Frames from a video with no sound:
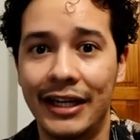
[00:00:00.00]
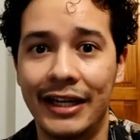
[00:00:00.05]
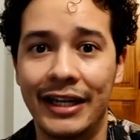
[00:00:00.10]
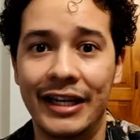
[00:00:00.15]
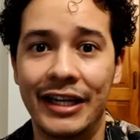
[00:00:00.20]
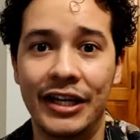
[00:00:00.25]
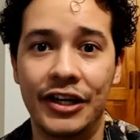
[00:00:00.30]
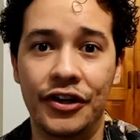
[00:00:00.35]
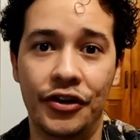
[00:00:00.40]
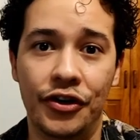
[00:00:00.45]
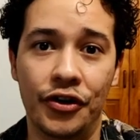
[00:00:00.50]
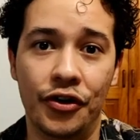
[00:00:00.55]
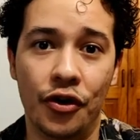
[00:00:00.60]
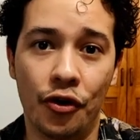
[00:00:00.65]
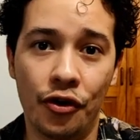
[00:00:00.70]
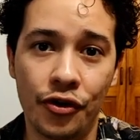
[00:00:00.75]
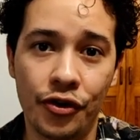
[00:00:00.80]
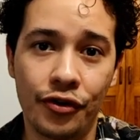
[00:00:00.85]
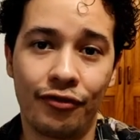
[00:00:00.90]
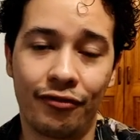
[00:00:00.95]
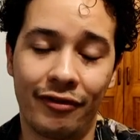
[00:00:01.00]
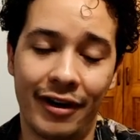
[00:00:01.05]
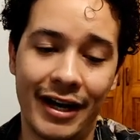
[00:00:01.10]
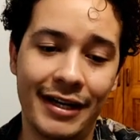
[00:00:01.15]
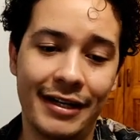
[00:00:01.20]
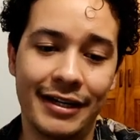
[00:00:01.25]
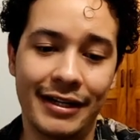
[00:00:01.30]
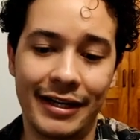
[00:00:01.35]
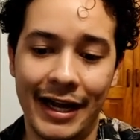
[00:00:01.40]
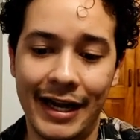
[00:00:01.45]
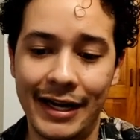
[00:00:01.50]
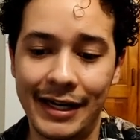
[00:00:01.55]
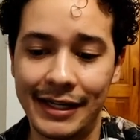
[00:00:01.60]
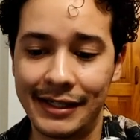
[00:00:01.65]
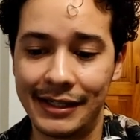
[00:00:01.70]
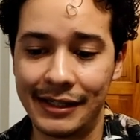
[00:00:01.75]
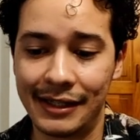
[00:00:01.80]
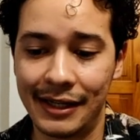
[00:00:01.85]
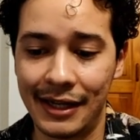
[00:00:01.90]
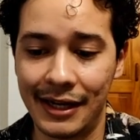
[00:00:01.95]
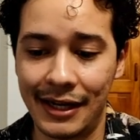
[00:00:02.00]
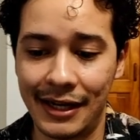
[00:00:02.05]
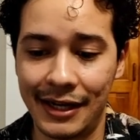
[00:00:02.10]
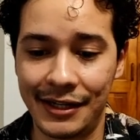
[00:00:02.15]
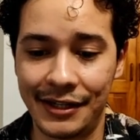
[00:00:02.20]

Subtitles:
in non-red decks